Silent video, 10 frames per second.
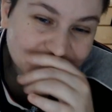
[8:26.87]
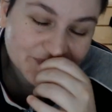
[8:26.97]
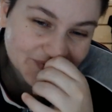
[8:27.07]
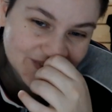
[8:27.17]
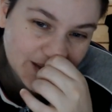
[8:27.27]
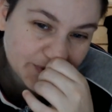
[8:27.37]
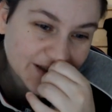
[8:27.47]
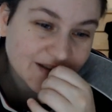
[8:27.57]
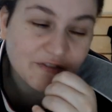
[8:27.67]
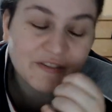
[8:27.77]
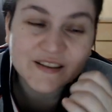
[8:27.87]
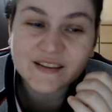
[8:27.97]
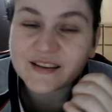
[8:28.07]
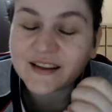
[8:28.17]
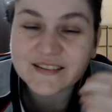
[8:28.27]
Typical often
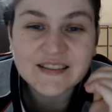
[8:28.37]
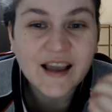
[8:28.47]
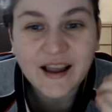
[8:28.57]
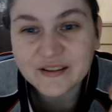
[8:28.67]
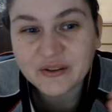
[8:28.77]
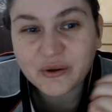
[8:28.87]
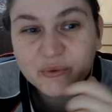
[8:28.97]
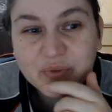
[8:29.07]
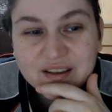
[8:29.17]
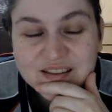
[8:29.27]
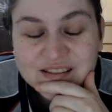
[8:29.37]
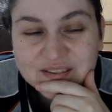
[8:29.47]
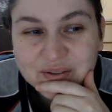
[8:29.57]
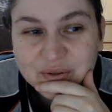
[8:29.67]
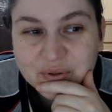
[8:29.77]
a TI dome is
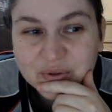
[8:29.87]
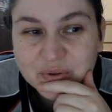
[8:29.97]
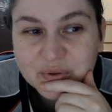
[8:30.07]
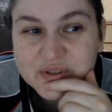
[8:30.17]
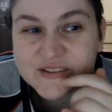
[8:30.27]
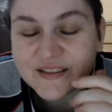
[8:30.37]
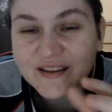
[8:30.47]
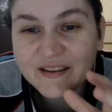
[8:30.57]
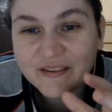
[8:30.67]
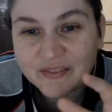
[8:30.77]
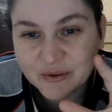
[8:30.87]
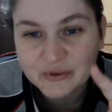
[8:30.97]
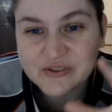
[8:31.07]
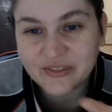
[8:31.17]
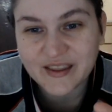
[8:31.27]
to see those
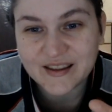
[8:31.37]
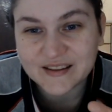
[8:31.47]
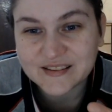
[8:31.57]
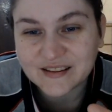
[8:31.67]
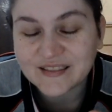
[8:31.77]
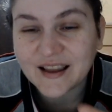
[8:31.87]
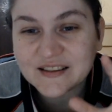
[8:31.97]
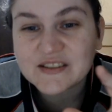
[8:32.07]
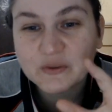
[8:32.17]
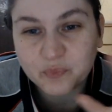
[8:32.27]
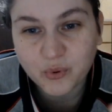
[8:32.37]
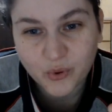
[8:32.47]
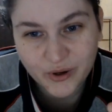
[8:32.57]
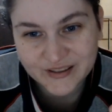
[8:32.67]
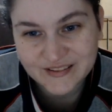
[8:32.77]
things that
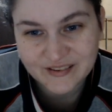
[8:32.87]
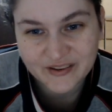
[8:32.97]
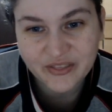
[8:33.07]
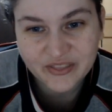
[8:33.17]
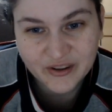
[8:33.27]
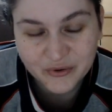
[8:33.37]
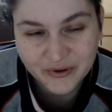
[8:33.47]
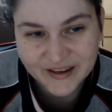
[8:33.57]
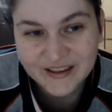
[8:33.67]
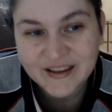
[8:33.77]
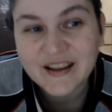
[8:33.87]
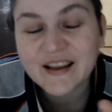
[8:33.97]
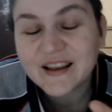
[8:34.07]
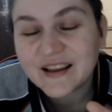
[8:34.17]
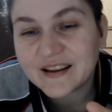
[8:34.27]
support their theory
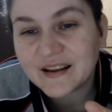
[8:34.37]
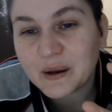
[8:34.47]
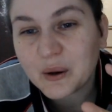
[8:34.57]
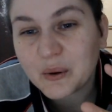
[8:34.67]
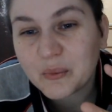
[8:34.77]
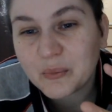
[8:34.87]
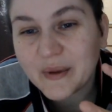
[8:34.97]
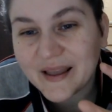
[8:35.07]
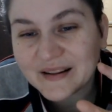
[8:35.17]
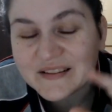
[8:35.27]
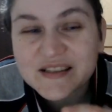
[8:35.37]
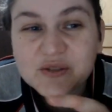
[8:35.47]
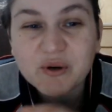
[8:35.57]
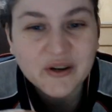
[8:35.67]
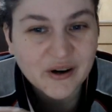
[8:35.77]
and
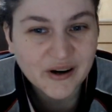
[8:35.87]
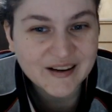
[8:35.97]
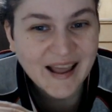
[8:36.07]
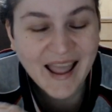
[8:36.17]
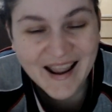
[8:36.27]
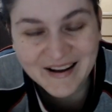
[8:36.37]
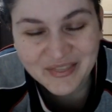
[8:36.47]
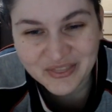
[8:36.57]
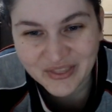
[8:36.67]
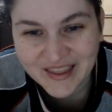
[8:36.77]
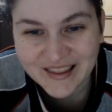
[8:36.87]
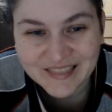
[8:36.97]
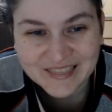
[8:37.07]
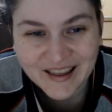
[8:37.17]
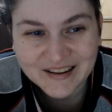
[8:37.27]
disregard anything
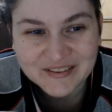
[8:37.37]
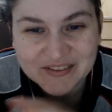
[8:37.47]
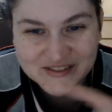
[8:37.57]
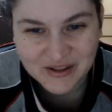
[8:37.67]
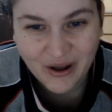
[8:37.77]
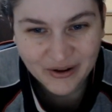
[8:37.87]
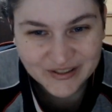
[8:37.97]
that does not.